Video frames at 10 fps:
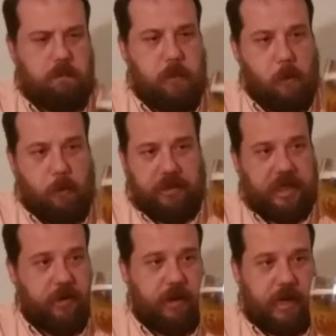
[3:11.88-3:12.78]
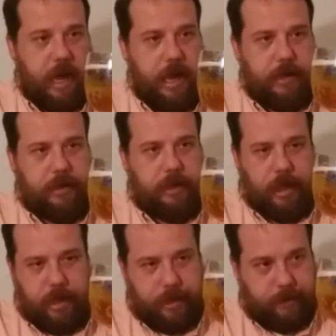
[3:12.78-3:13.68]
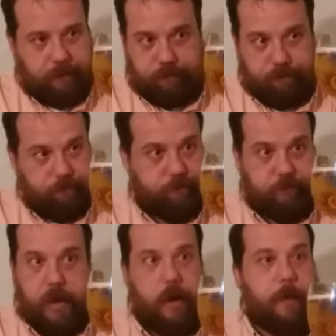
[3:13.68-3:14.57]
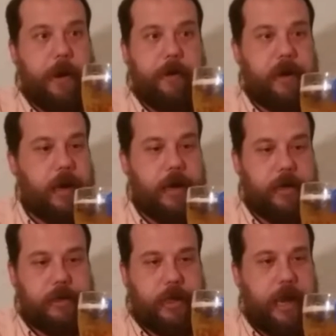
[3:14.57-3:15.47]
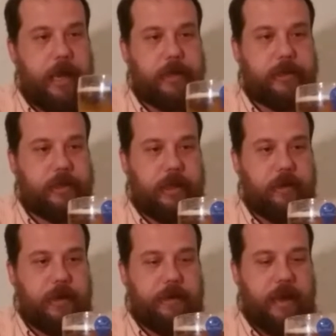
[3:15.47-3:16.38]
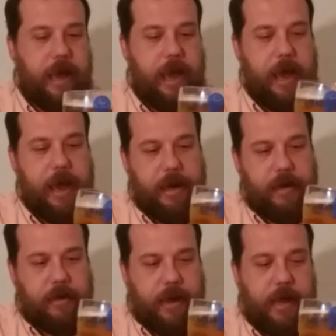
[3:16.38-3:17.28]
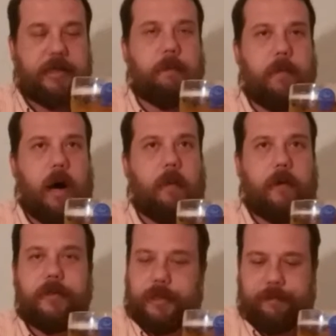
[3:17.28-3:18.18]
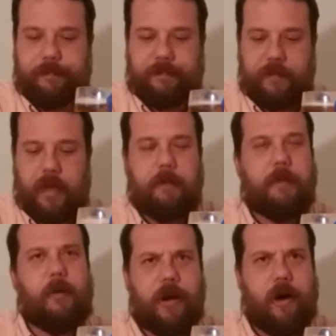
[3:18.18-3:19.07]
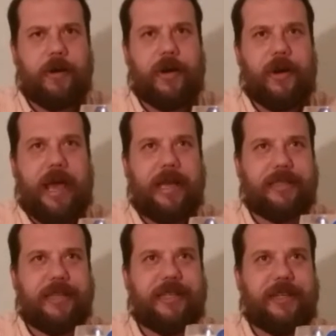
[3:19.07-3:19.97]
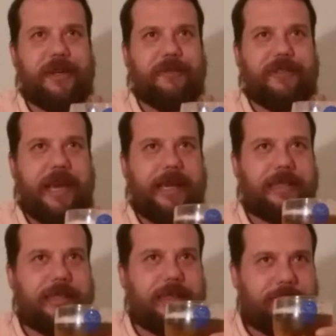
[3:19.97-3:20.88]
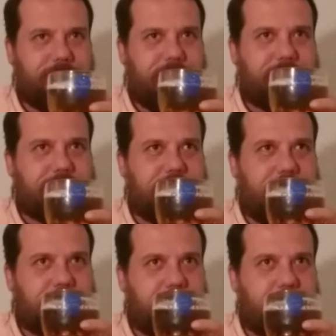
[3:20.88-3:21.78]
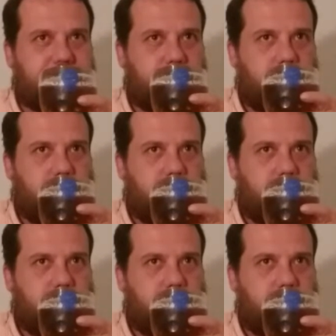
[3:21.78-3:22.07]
Pours into a glass like a beer does. It has a little bit of a head and it has some bubbles. But we all know that has nothing to do with taste. Let's taste this.